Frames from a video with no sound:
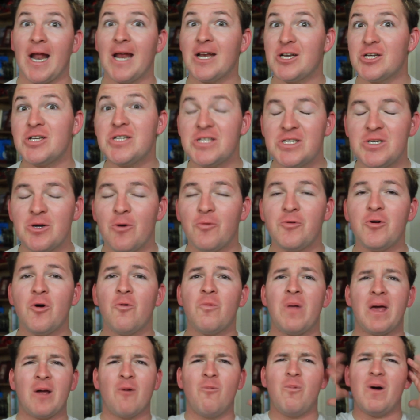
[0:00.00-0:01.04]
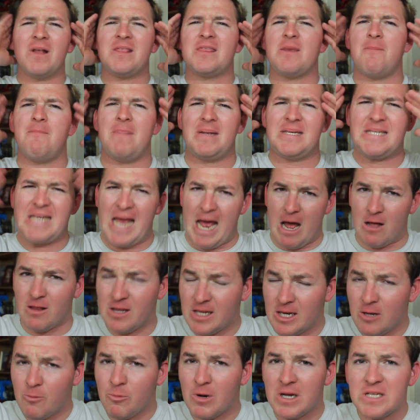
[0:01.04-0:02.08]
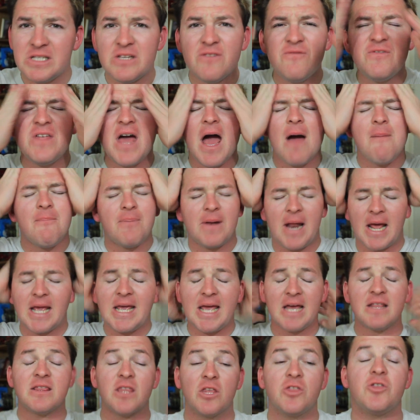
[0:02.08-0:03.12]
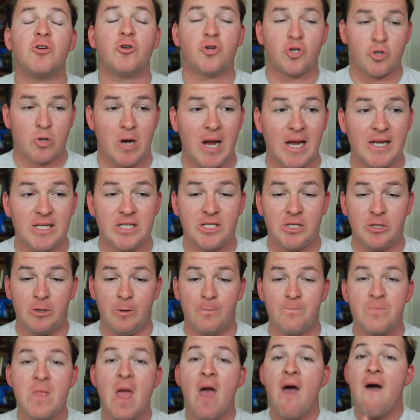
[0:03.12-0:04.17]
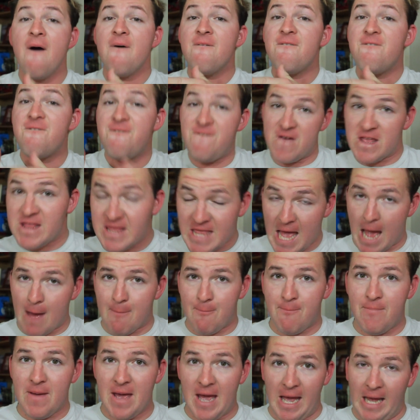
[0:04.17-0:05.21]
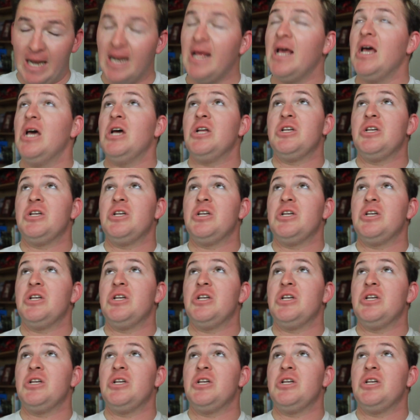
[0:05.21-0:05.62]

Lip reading: and I just don't know like what the mentality was of that, but I get that they're trying to fit that bit